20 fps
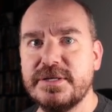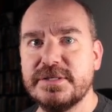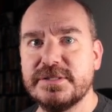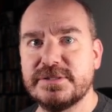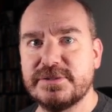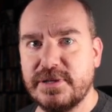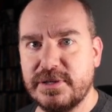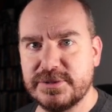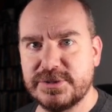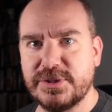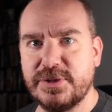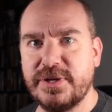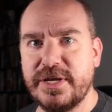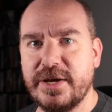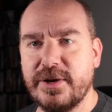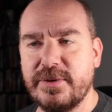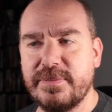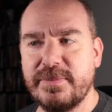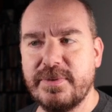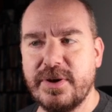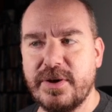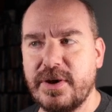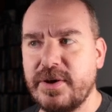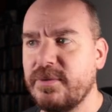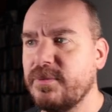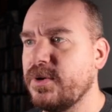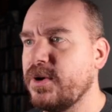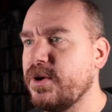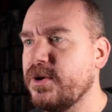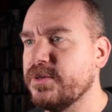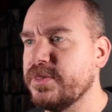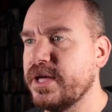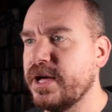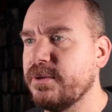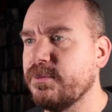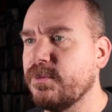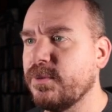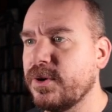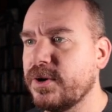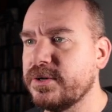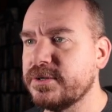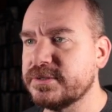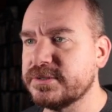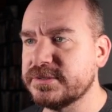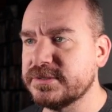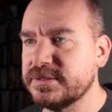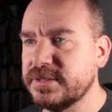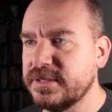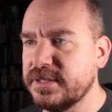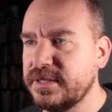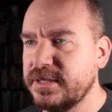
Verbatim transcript: So I'll show you how, how all that works.